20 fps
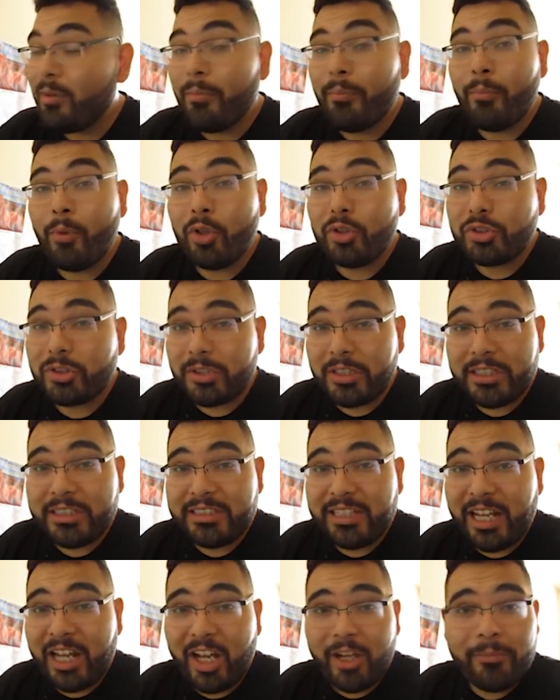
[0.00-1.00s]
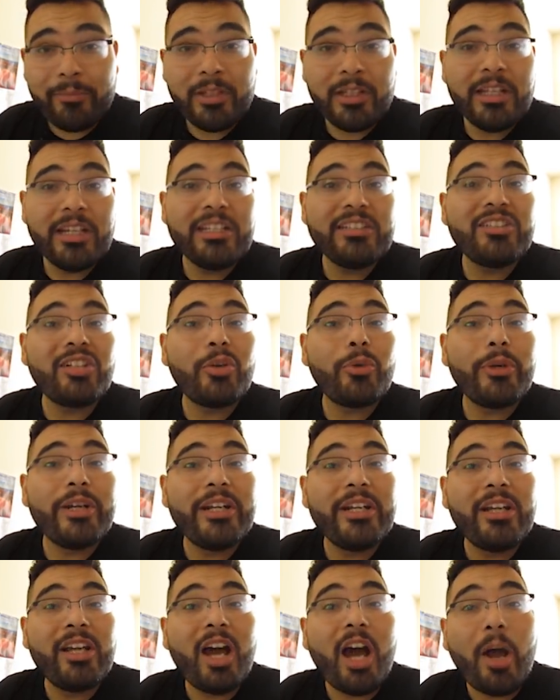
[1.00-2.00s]
Most of the time, it's
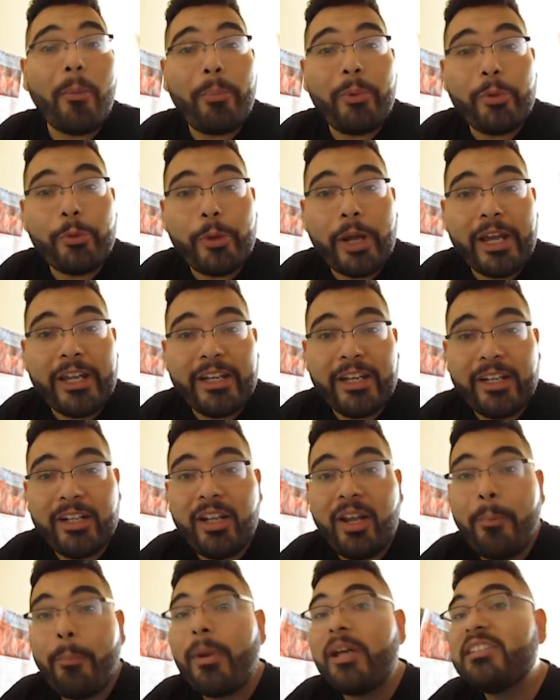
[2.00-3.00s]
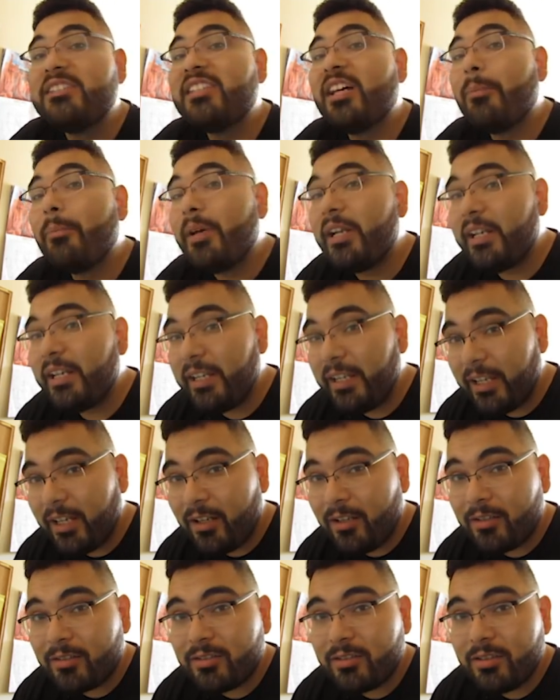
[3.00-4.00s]
already copyrighted by somebody
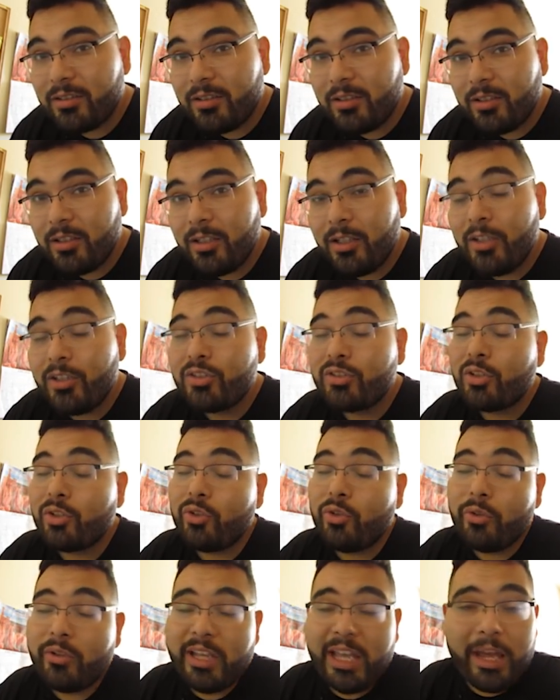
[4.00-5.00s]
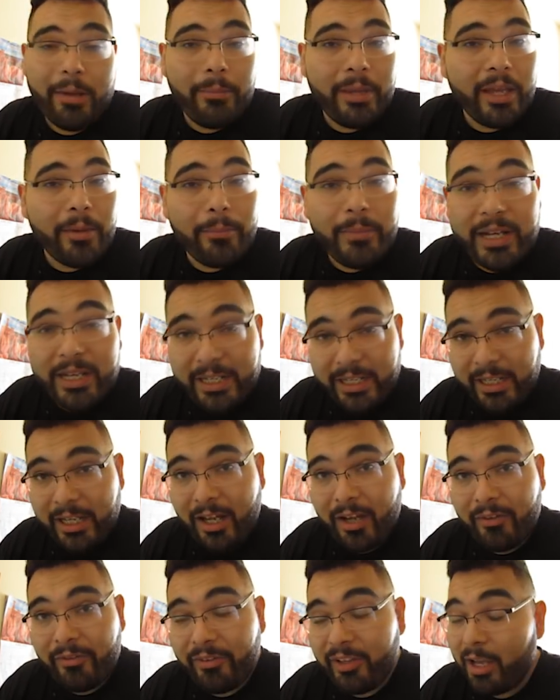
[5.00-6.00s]
else, so you can't make money
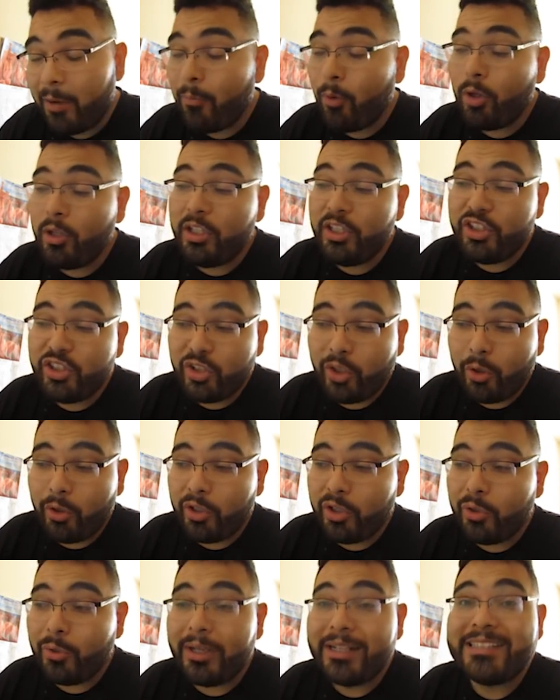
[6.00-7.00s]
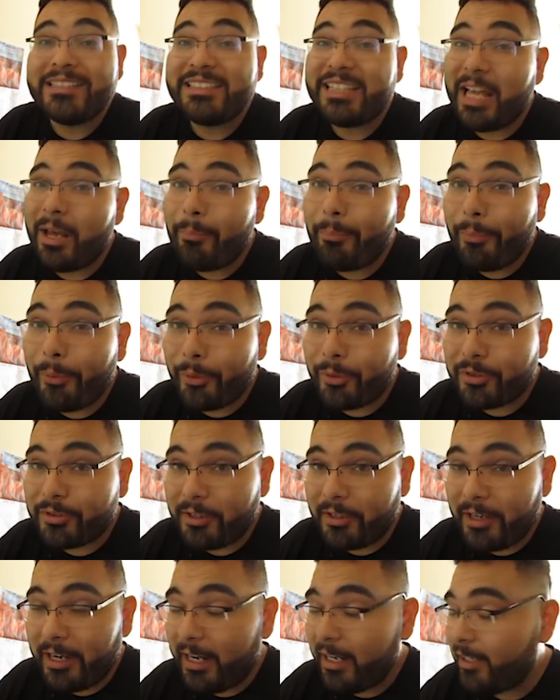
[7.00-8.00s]
off it. I'm only showing you examples, all
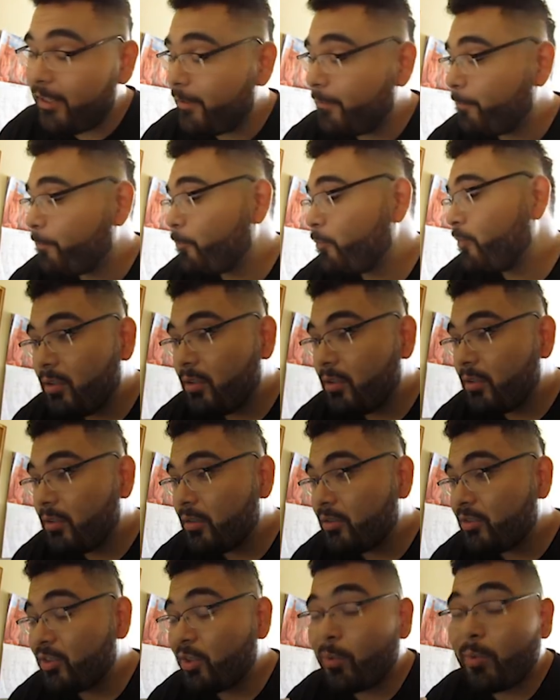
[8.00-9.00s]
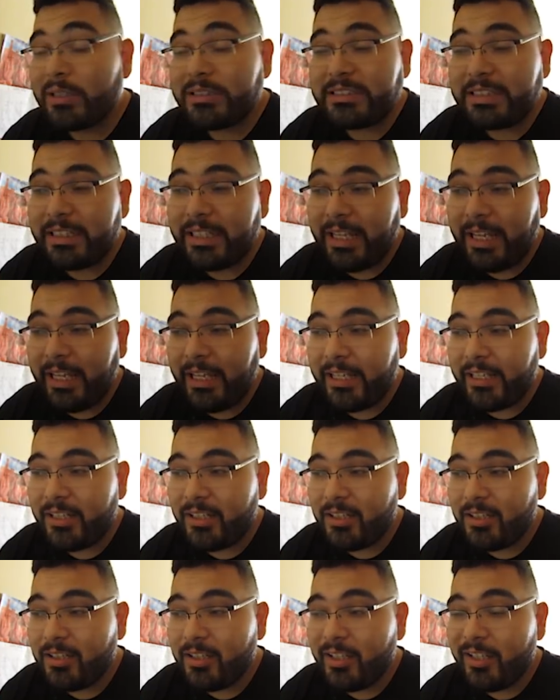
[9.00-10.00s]
right? So once again,
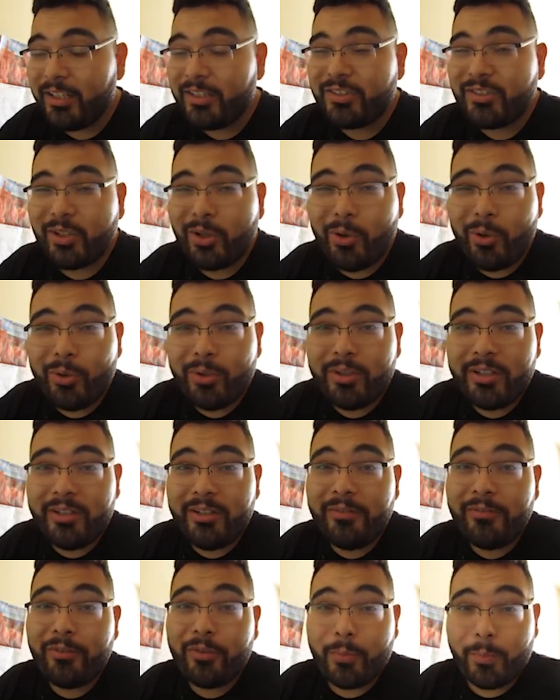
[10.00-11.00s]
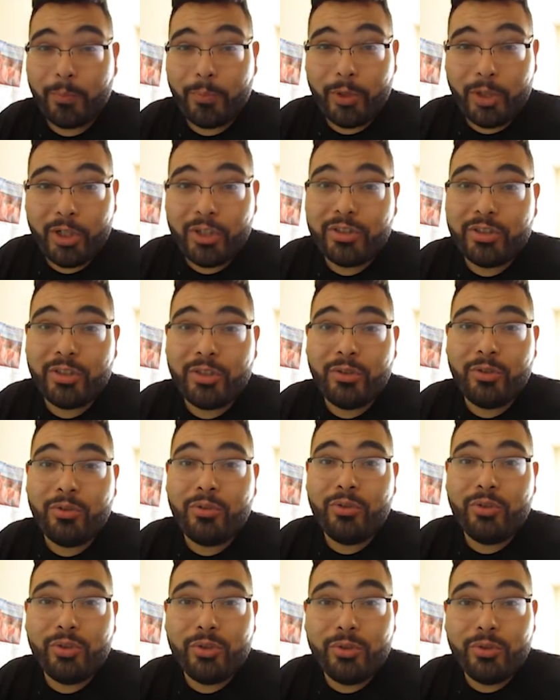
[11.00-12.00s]
it's only for personal
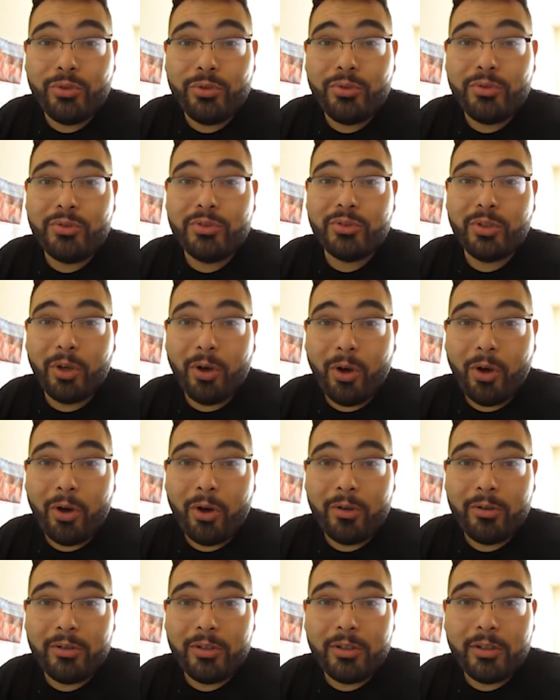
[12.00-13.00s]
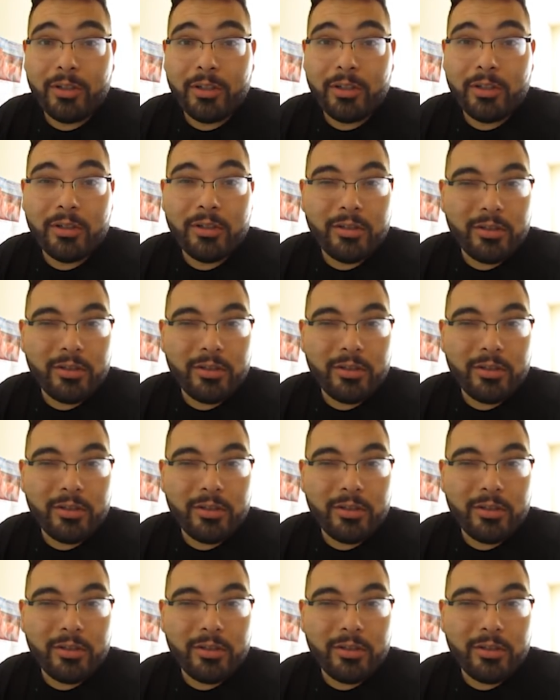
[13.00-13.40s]
use only.